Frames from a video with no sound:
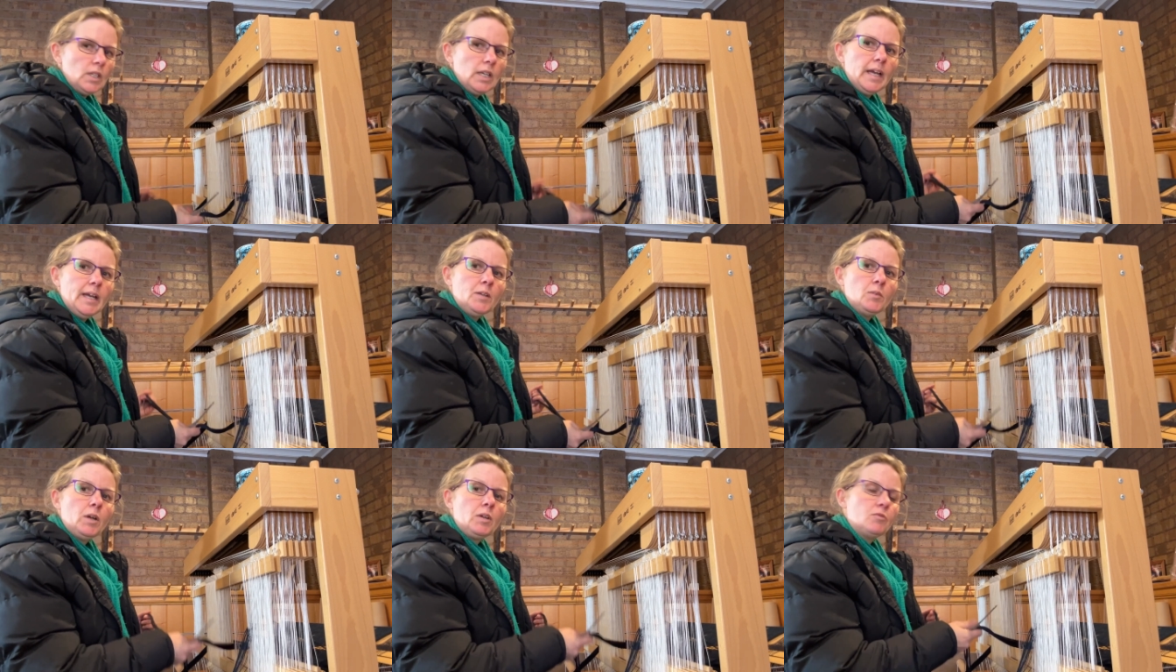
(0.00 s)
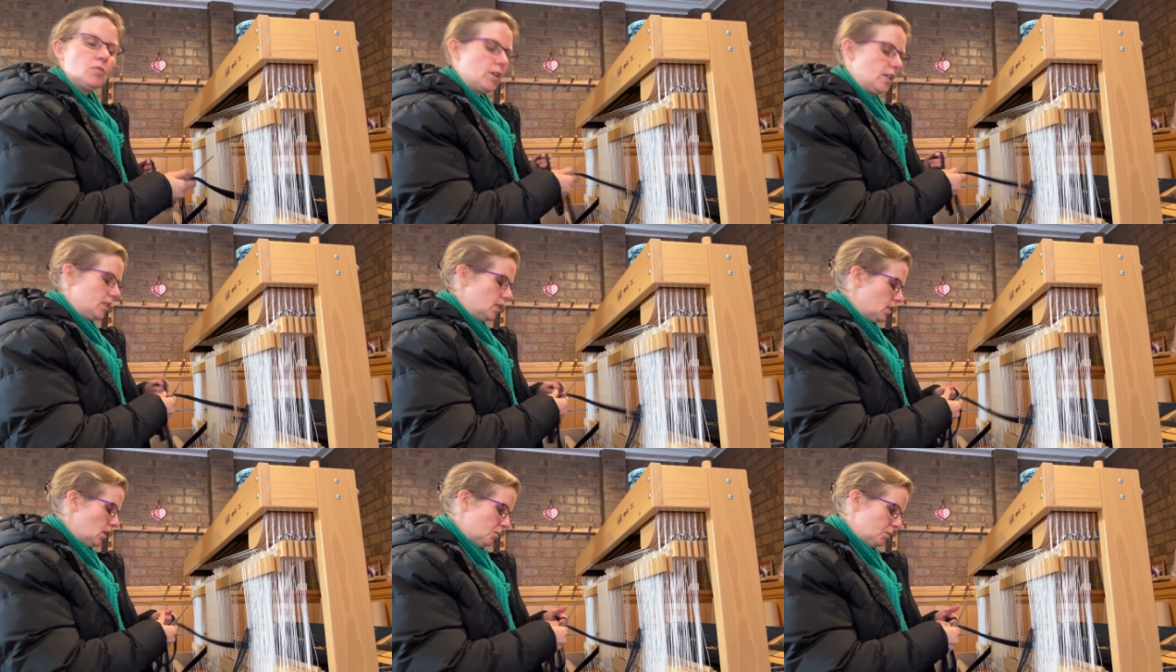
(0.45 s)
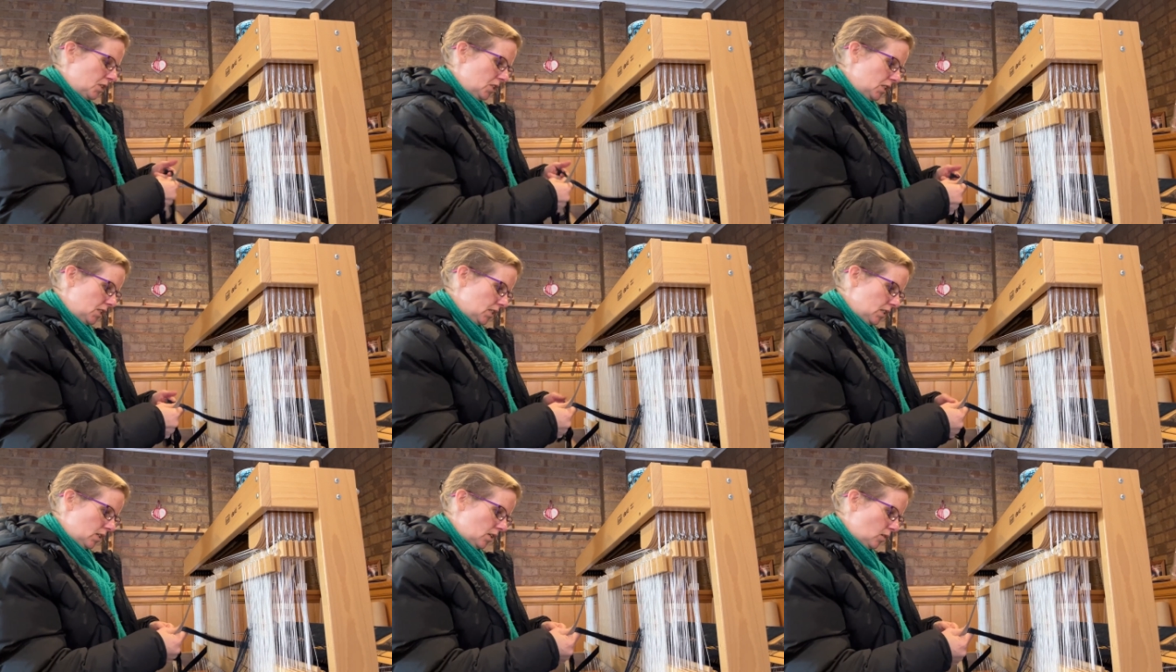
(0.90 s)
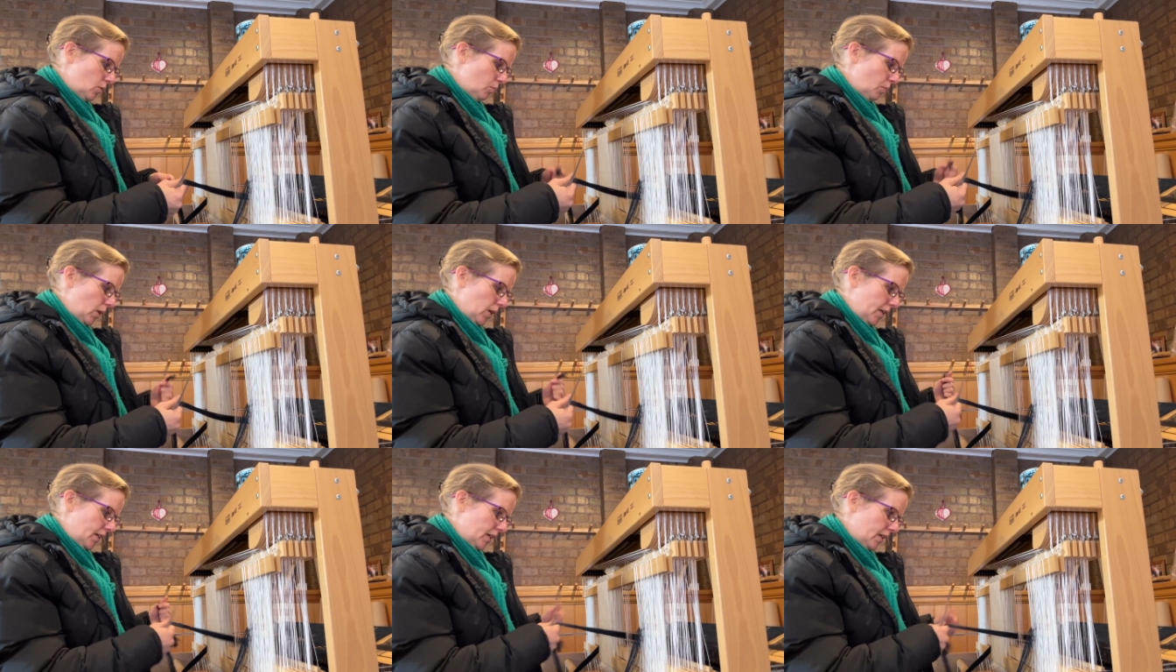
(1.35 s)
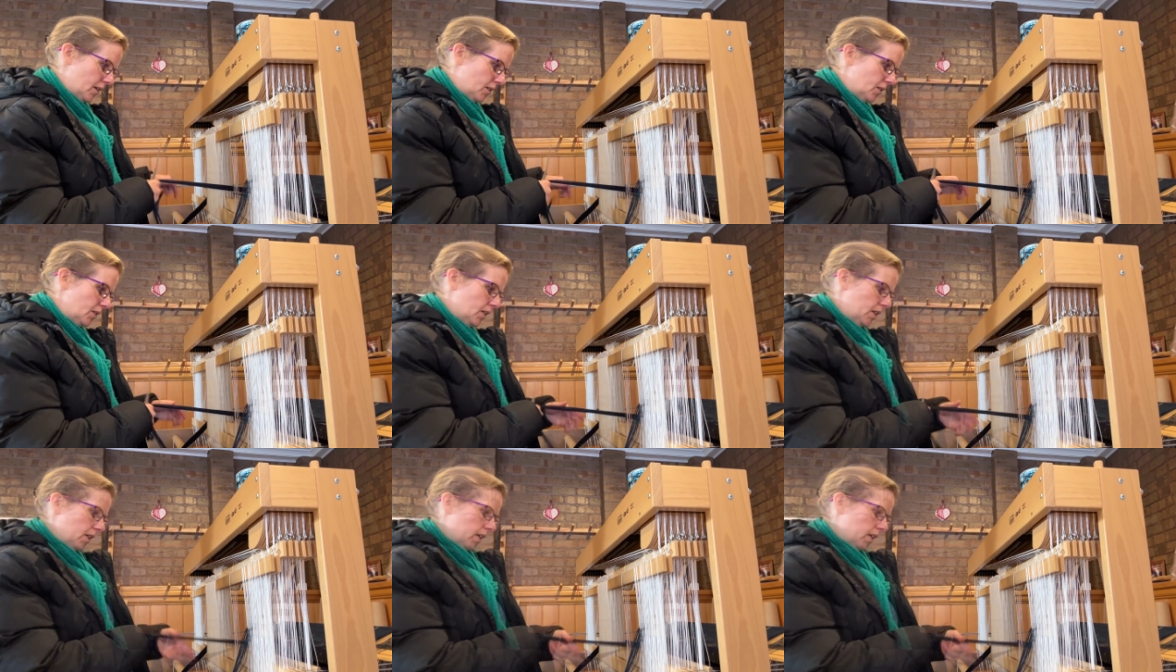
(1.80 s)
Anyway, friends, I'm going to say goodbye now.